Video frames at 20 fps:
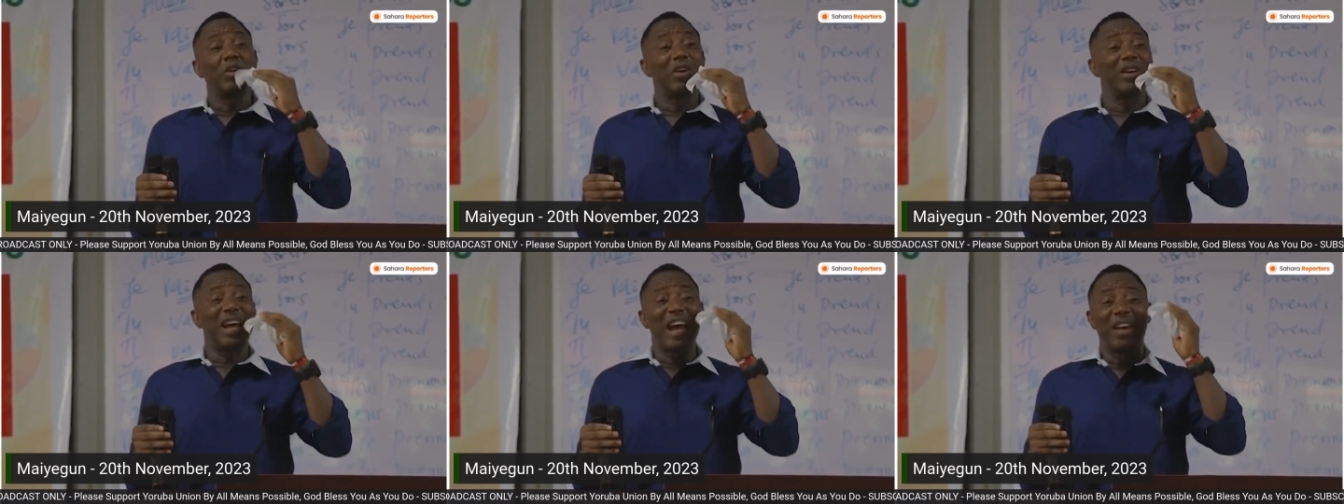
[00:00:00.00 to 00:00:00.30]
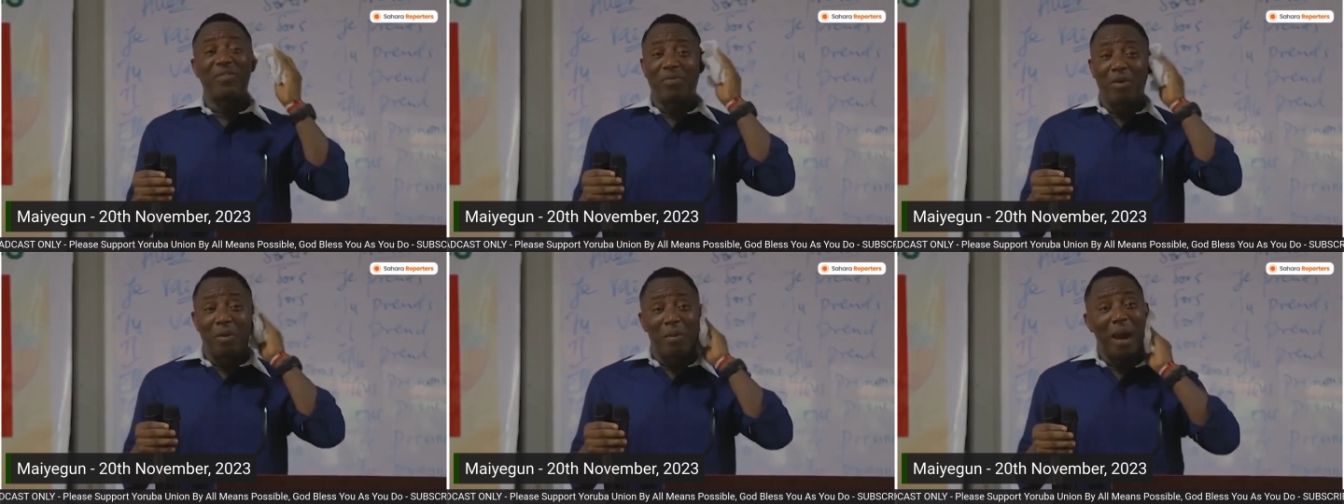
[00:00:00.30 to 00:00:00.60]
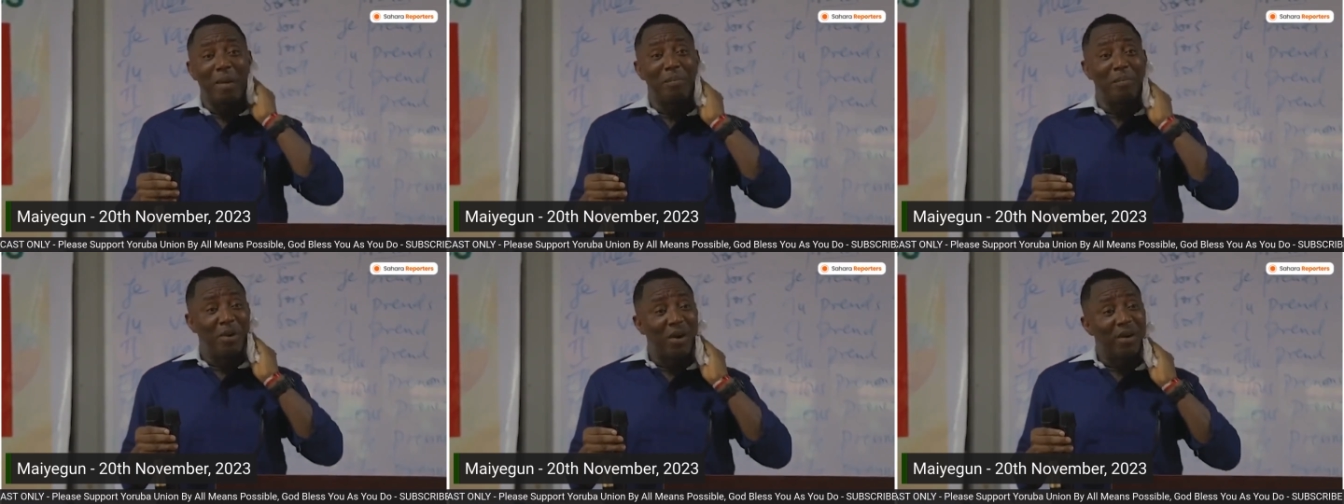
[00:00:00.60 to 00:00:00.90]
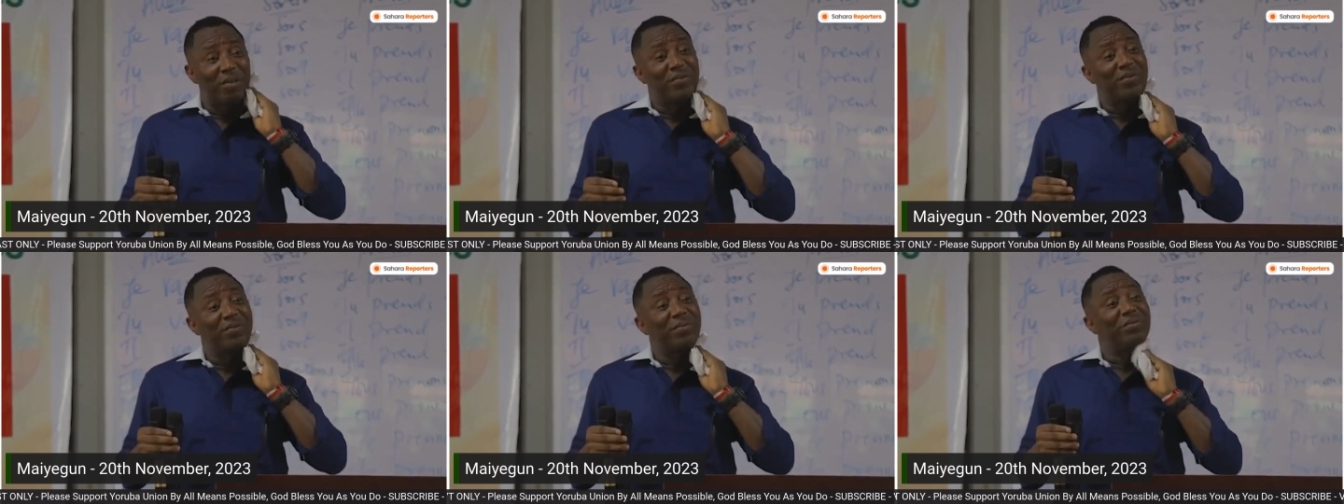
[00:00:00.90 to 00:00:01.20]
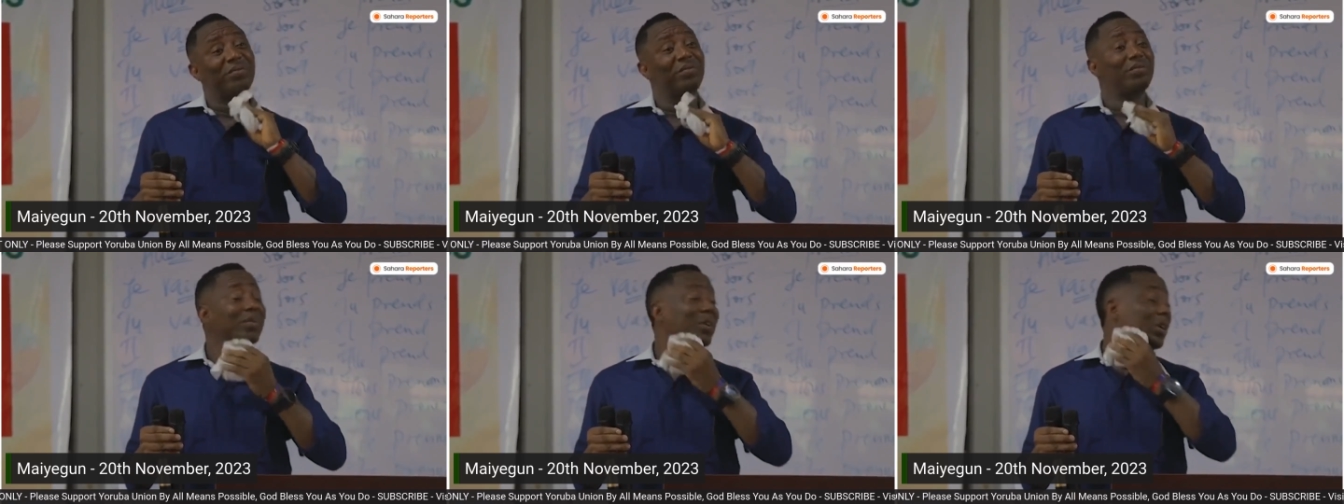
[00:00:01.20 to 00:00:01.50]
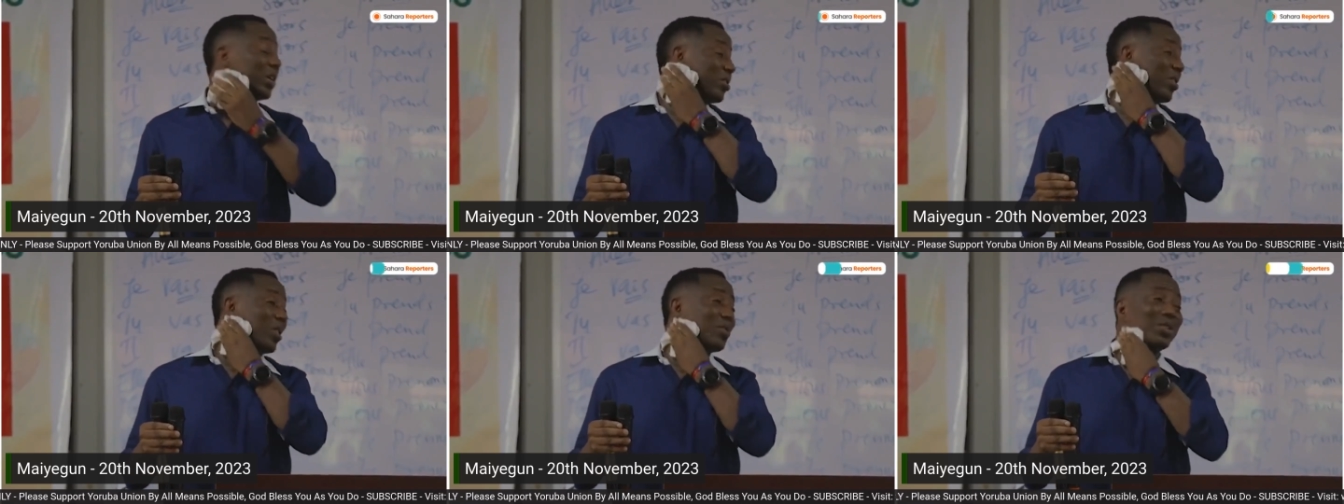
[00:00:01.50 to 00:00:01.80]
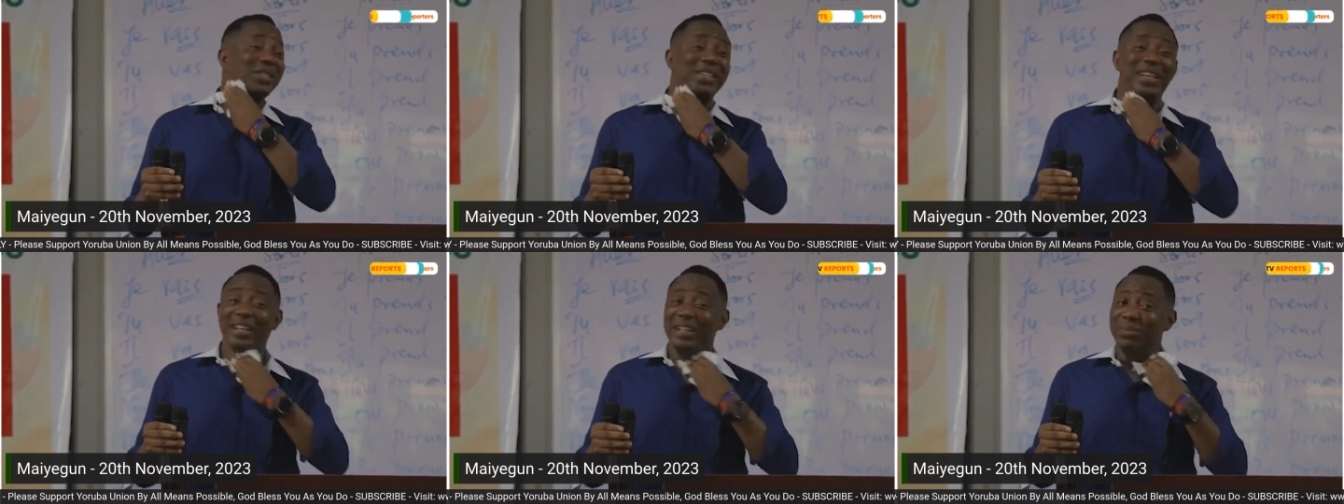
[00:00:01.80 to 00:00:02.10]
the order from above is
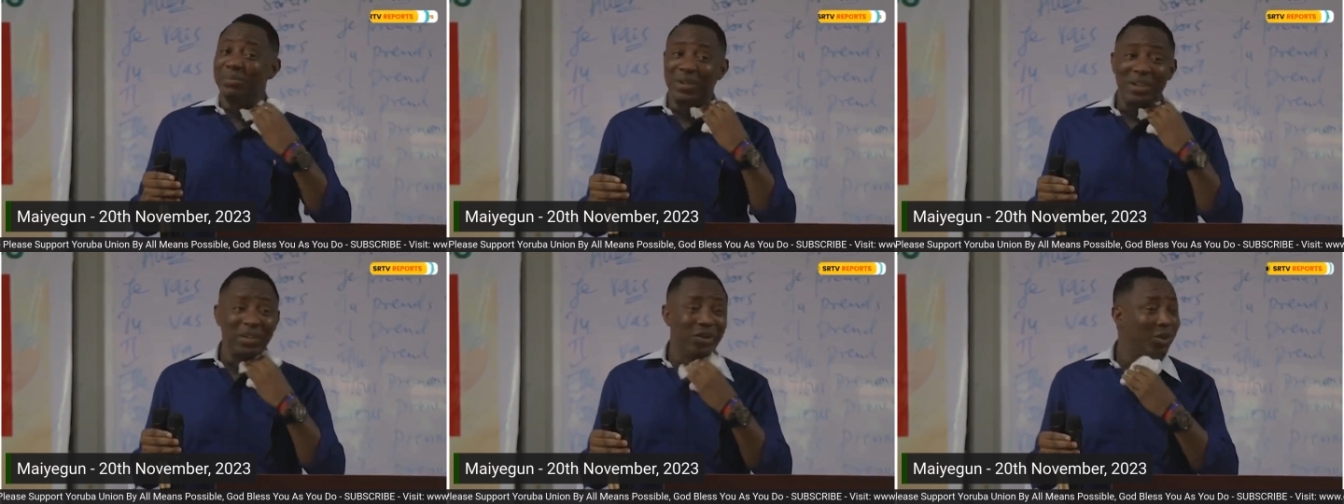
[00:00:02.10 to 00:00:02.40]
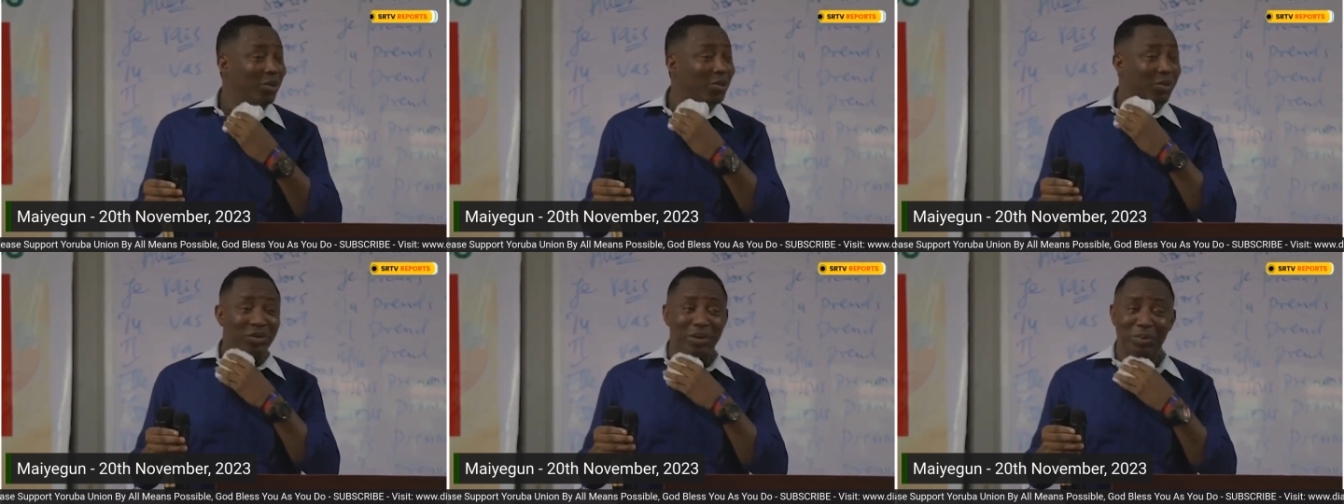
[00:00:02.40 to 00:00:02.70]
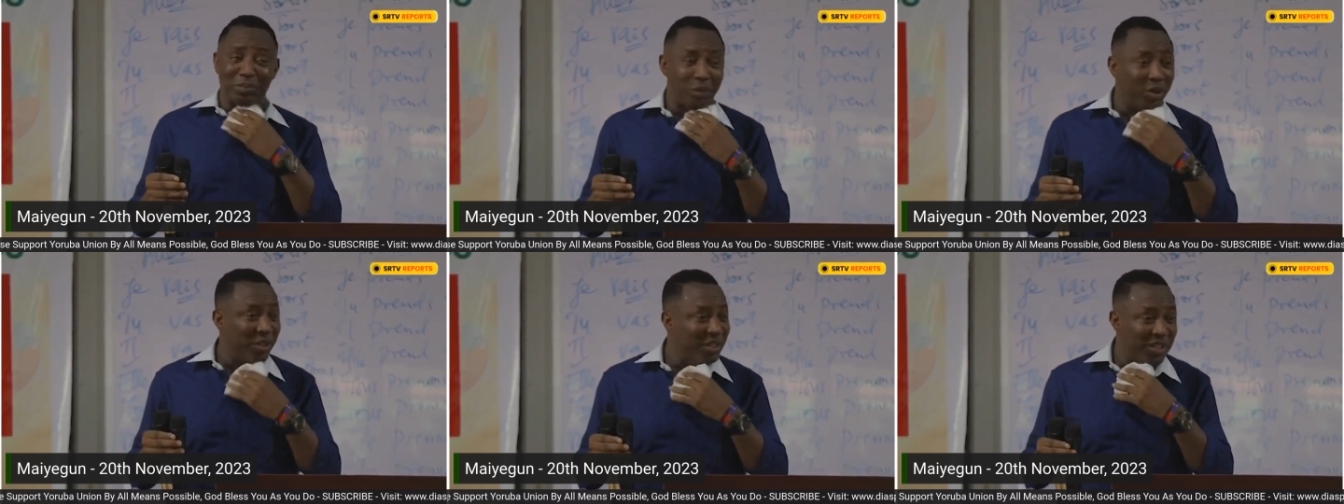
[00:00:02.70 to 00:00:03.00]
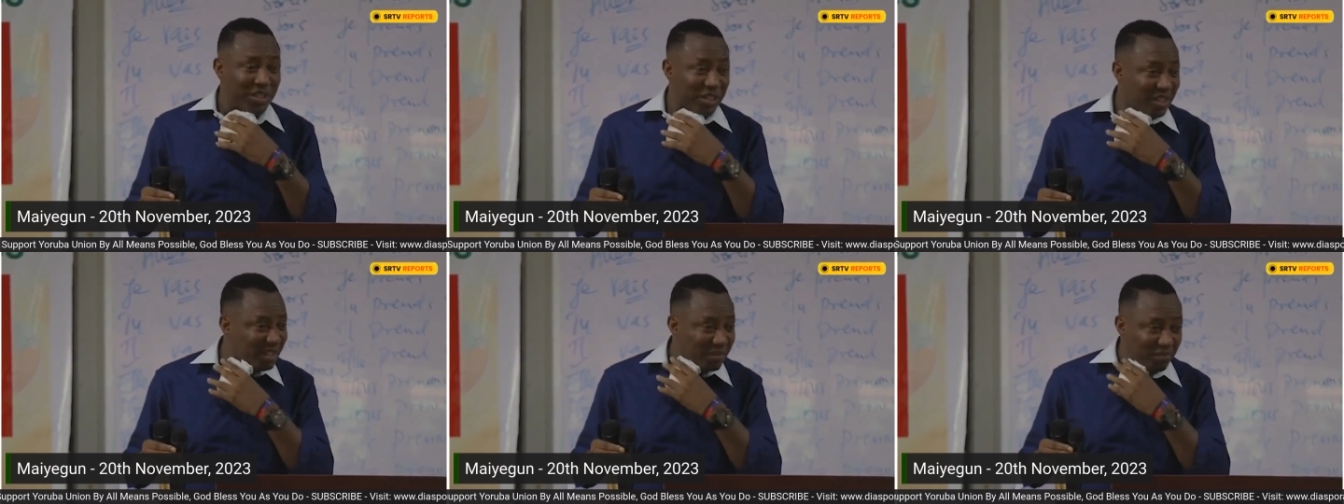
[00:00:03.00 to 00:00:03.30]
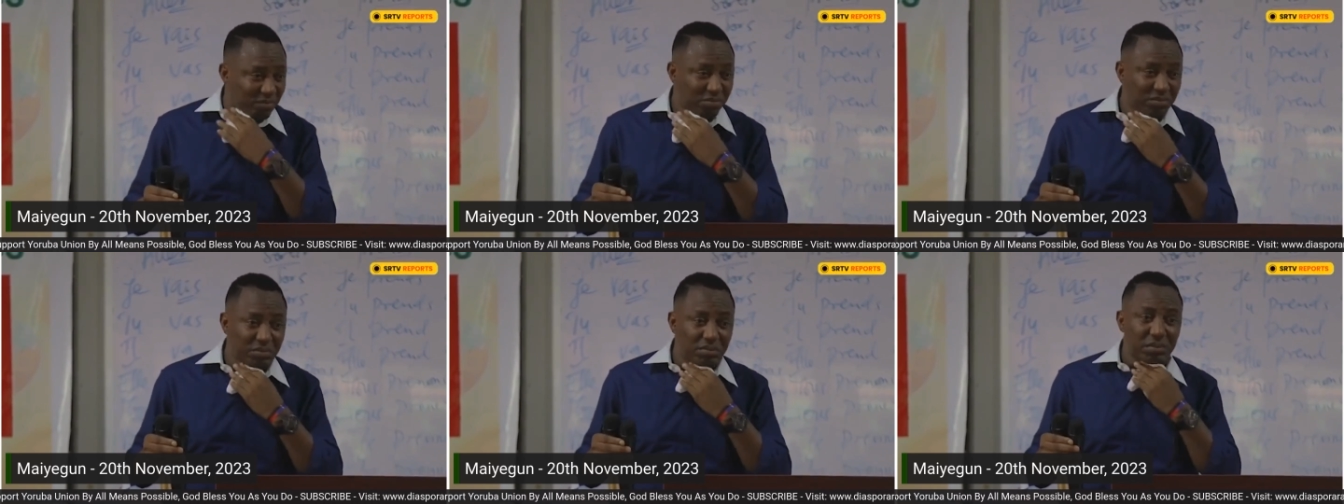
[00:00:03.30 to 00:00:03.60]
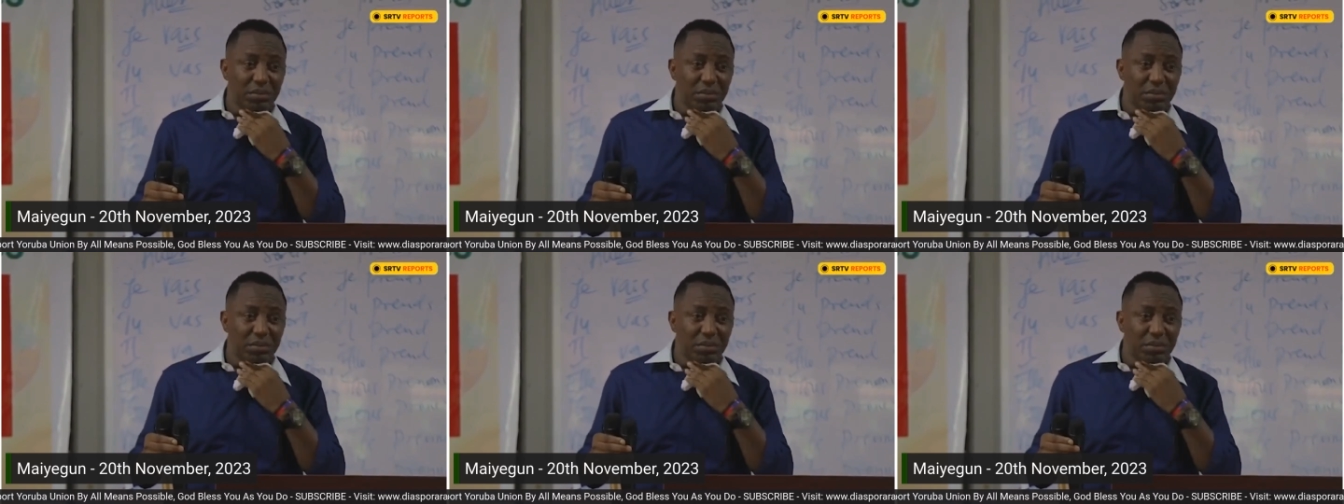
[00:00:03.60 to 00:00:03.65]
also telling me not to report it.